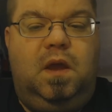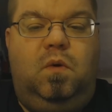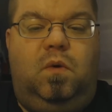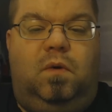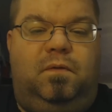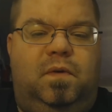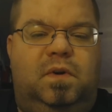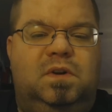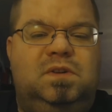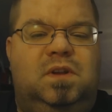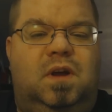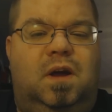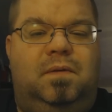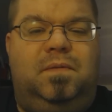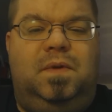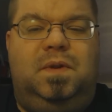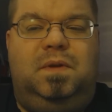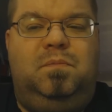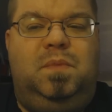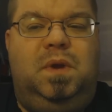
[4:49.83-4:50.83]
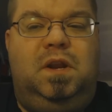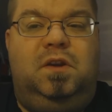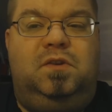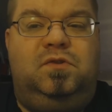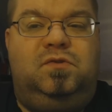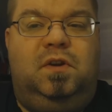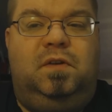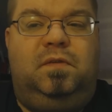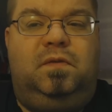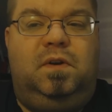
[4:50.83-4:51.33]
well, first off, it being a
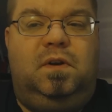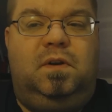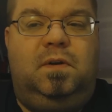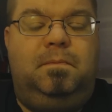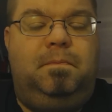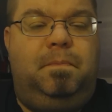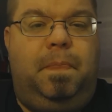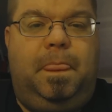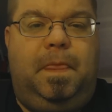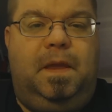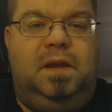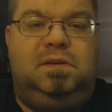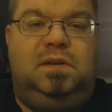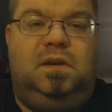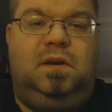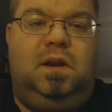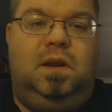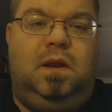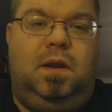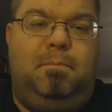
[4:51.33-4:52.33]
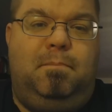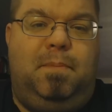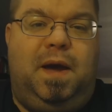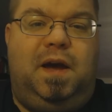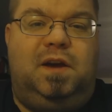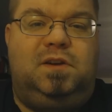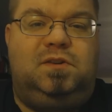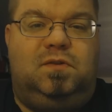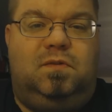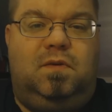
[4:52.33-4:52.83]
drifter, it's not going to get
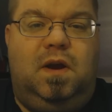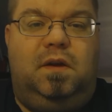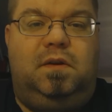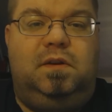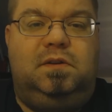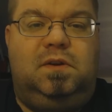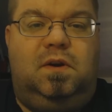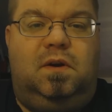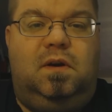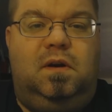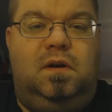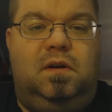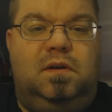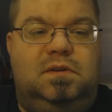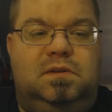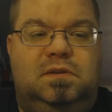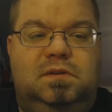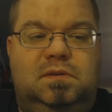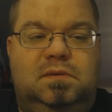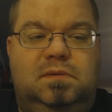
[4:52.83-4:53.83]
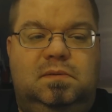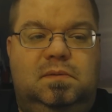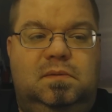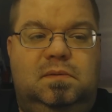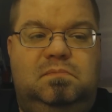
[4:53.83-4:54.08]
bashed around as hard as